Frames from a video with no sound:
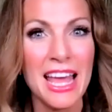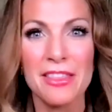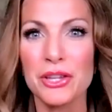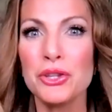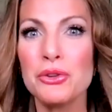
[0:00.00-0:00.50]

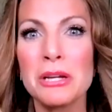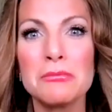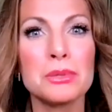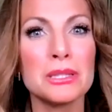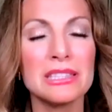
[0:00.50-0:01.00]
that you can
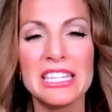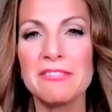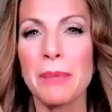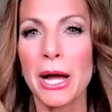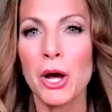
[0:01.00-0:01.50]

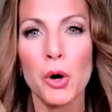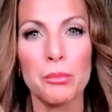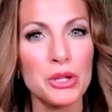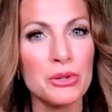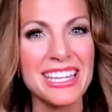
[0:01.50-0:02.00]
believe by
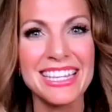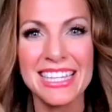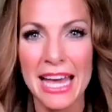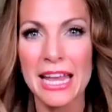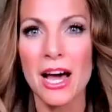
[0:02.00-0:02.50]
hope, you can
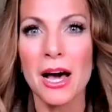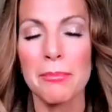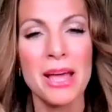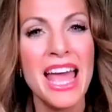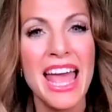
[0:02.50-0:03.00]
get
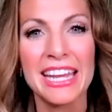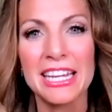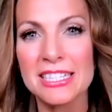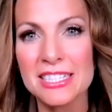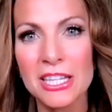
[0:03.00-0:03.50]
up and
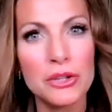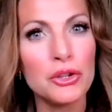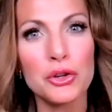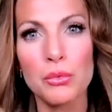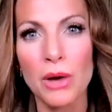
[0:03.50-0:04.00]

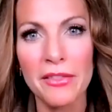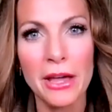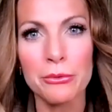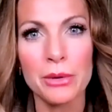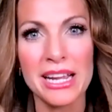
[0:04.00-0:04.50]
continue to run
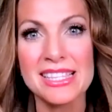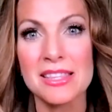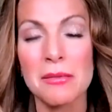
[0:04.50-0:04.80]
that race in the